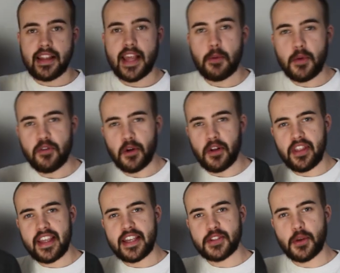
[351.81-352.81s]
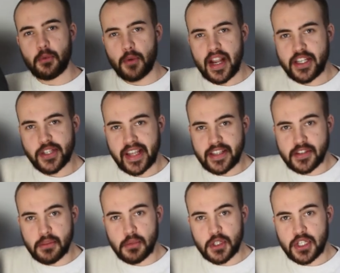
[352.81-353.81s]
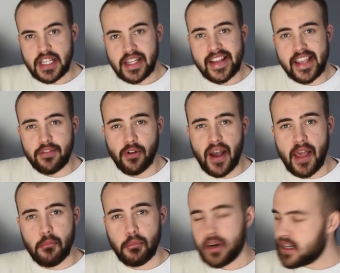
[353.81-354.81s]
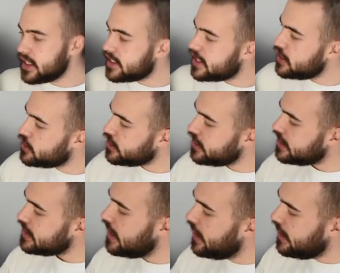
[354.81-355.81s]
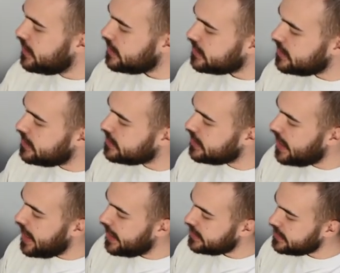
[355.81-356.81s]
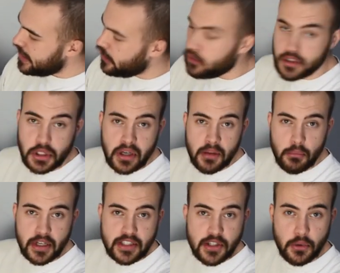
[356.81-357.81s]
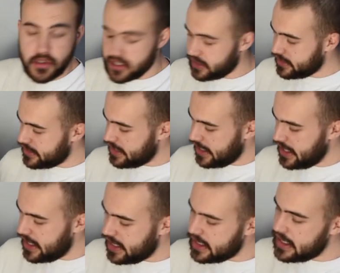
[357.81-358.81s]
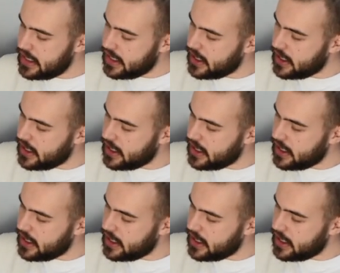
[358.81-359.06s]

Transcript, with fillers: Then we've got this Rage Against the Machine Evil Empire t-shirt. This is an XL Giant by Tultex tag.